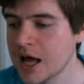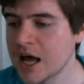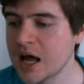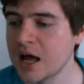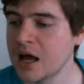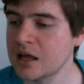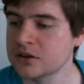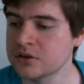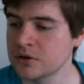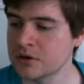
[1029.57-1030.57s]

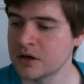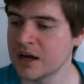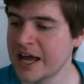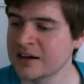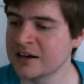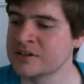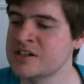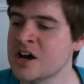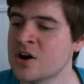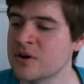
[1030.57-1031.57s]
Uh, Laura, I don't
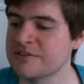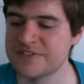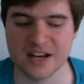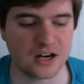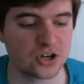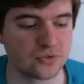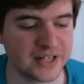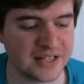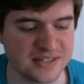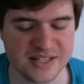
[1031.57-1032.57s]
know if they're
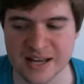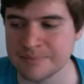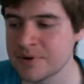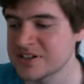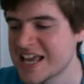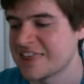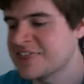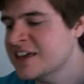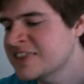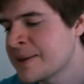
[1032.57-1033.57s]
green stamp books. I
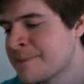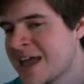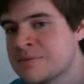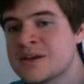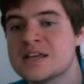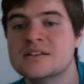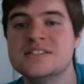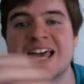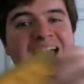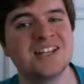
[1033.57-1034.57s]
think they may be.
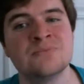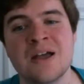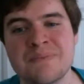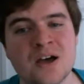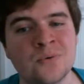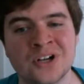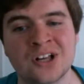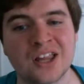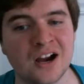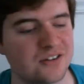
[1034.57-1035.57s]
Dad, you might be able to
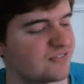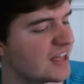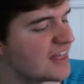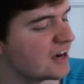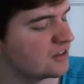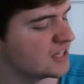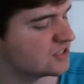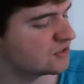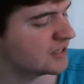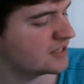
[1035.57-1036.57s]
clarify that. Are
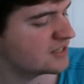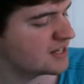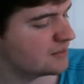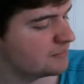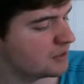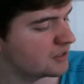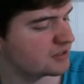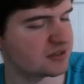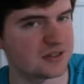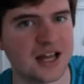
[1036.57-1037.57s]
these green stamp books?